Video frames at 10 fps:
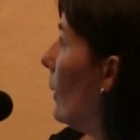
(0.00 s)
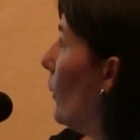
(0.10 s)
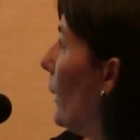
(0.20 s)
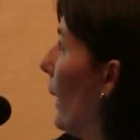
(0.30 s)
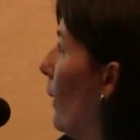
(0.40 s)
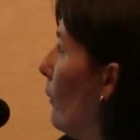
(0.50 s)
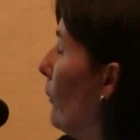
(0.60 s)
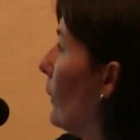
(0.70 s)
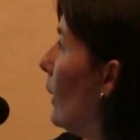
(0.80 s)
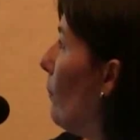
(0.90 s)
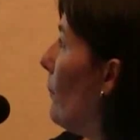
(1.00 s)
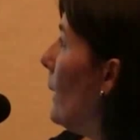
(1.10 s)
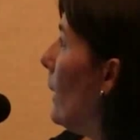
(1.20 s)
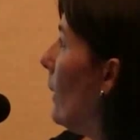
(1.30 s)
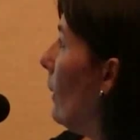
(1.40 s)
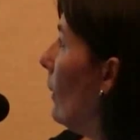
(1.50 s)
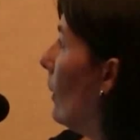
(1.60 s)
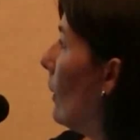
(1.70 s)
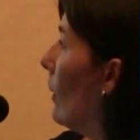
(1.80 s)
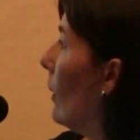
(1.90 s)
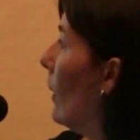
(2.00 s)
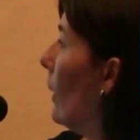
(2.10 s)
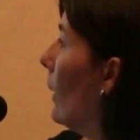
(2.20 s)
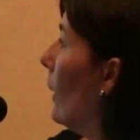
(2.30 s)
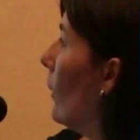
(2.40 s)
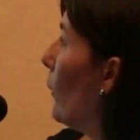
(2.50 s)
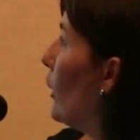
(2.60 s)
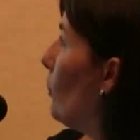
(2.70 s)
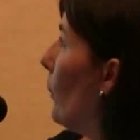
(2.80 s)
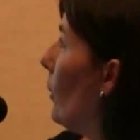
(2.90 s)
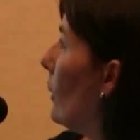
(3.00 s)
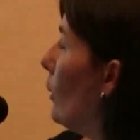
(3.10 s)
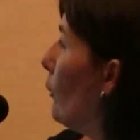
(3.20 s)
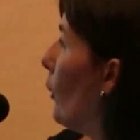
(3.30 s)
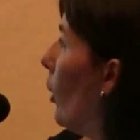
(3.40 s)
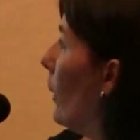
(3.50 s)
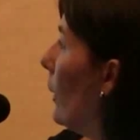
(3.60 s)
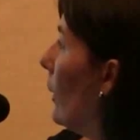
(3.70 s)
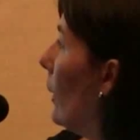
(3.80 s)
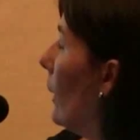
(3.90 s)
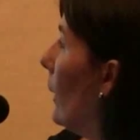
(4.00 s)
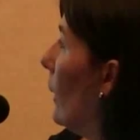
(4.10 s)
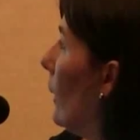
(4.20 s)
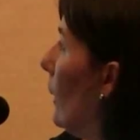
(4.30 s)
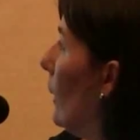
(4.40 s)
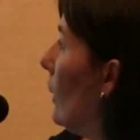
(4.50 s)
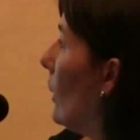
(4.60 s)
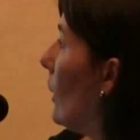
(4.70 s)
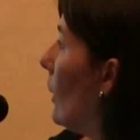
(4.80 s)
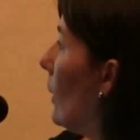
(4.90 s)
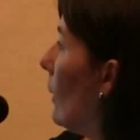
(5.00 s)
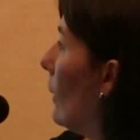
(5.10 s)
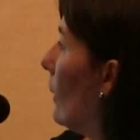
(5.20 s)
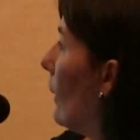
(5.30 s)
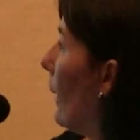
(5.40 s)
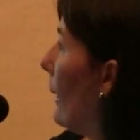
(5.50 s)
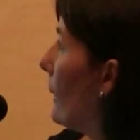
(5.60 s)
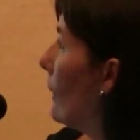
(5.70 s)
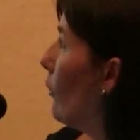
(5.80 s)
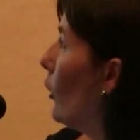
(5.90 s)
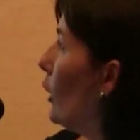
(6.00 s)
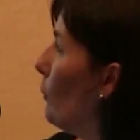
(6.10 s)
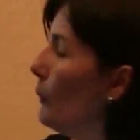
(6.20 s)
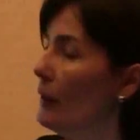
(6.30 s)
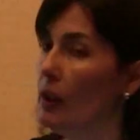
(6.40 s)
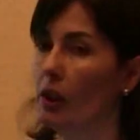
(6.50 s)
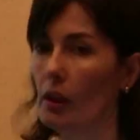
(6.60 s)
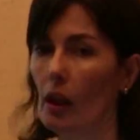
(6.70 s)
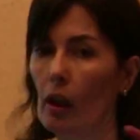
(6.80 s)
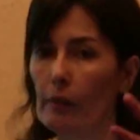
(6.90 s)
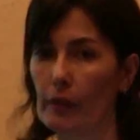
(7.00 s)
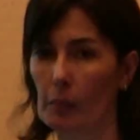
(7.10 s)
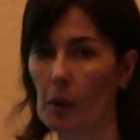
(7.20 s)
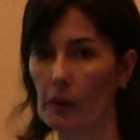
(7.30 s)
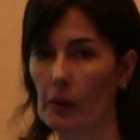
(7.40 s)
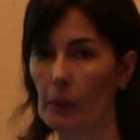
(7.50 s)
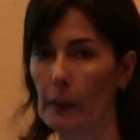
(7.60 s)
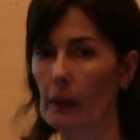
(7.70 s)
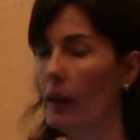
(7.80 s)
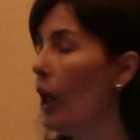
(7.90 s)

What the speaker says: we have the mean response for each lens, for each position of the motor wheel.